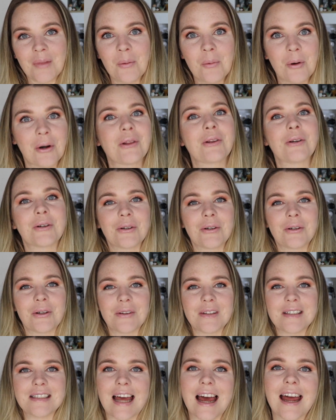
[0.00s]
want to look good
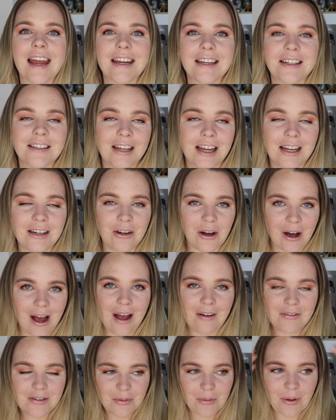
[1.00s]
on the day and, and not
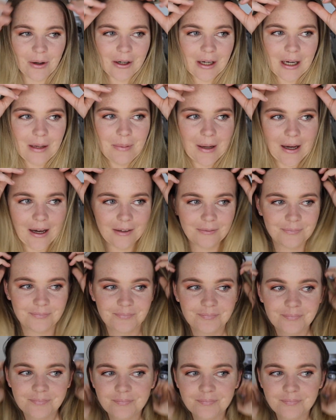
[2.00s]
have to worry about,